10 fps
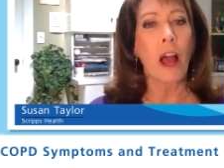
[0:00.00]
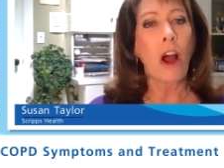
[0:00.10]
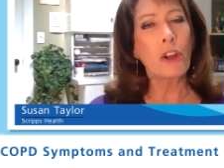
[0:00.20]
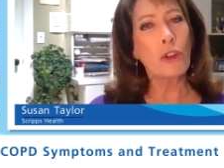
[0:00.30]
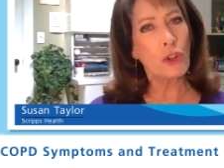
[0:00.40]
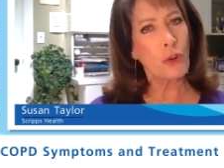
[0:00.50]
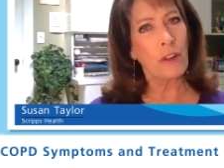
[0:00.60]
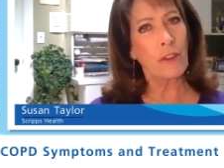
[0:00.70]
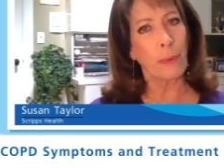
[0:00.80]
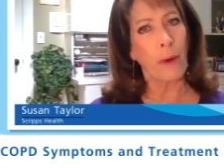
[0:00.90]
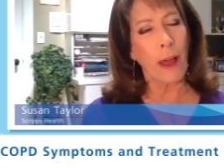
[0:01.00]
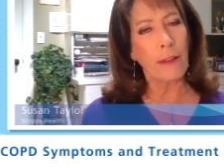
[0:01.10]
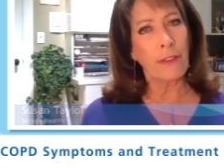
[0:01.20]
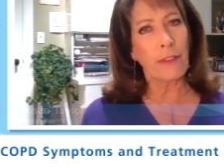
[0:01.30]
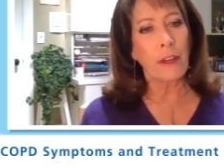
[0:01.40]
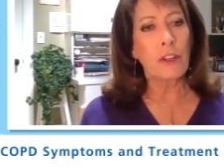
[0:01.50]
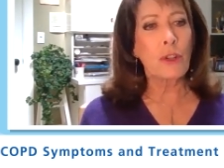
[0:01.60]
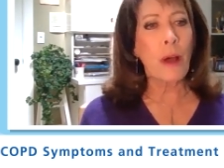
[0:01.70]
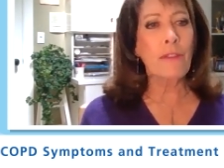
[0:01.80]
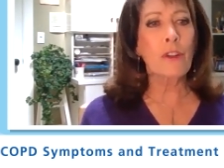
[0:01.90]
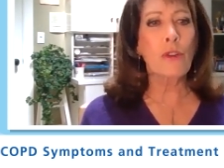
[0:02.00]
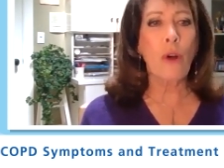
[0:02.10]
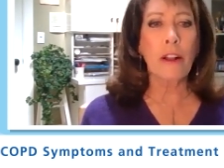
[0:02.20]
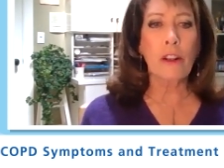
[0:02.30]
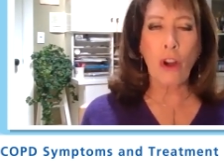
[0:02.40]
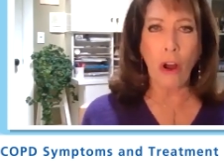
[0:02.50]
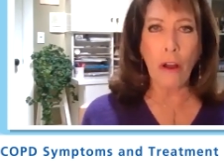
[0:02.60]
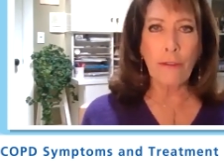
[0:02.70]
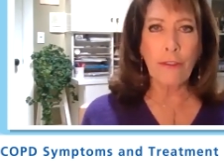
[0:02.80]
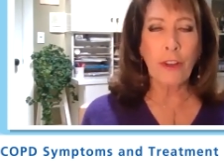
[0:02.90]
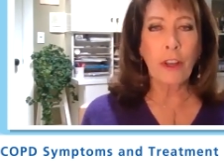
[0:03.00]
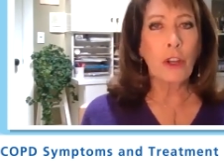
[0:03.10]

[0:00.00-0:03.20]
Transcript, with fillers: Are you short of breath? Do you have a chronic cough?